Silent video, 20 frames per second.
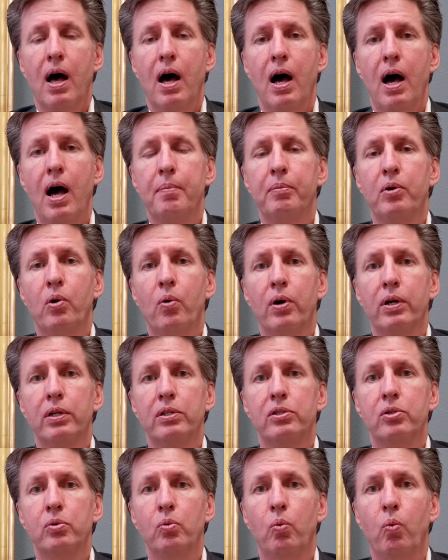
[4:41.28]
I'm going
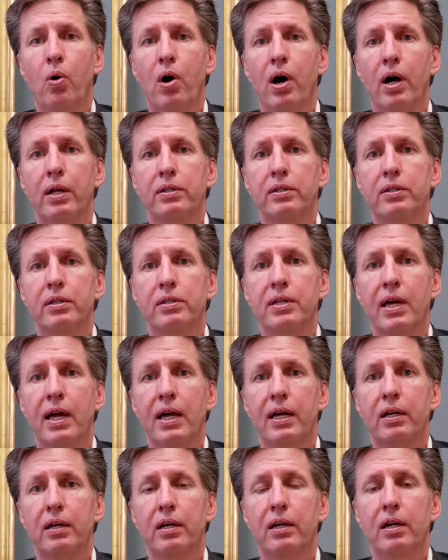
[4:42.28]
to want to
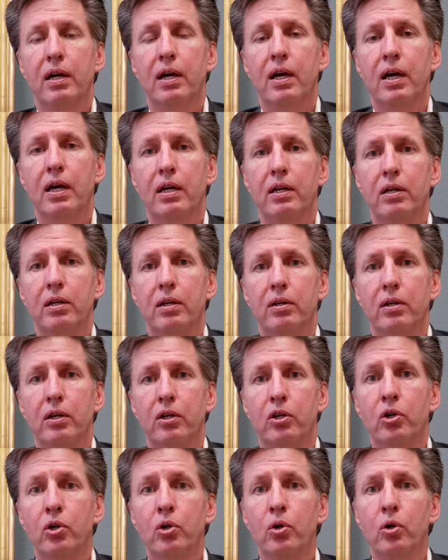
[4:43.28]
take a
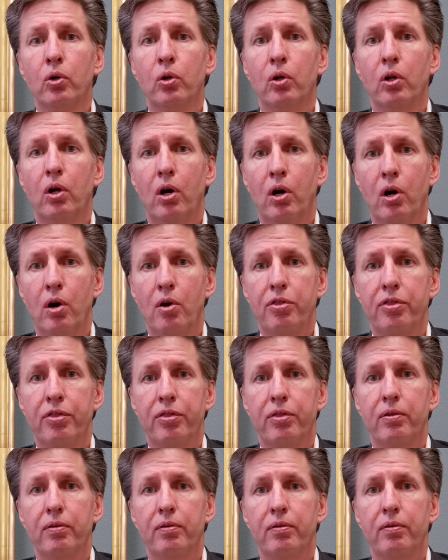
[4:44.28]
Google
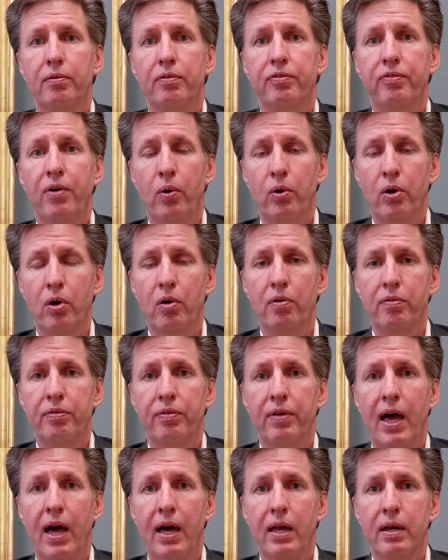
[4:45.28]
Earth photo of
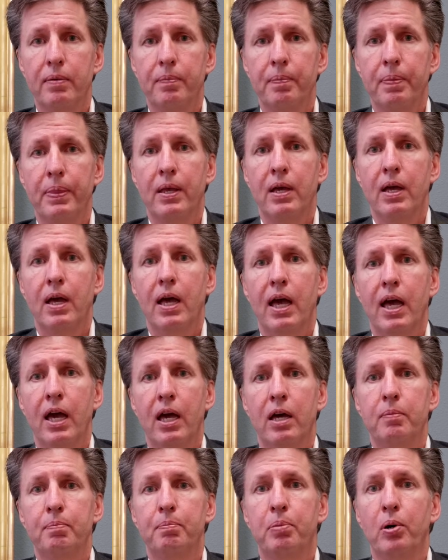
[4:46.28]
that
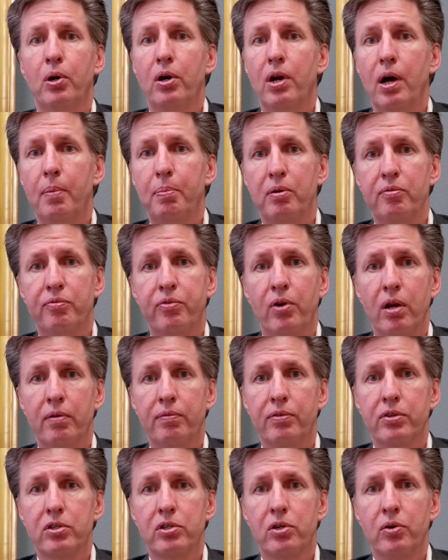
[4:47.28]
and put it up in front of
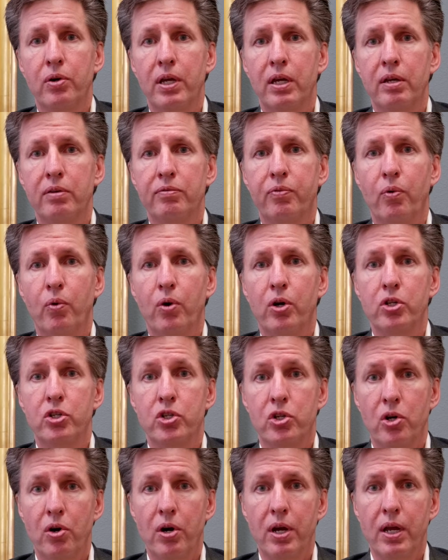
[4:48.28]
the screen for a
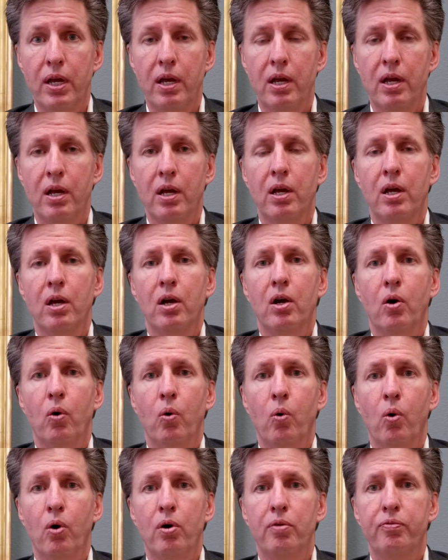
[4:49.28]
jury
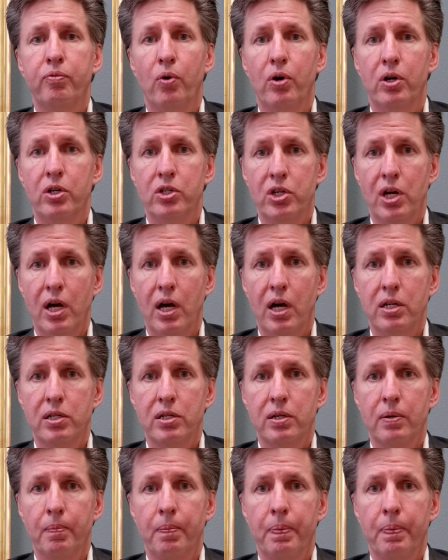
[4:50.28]
or for a judge.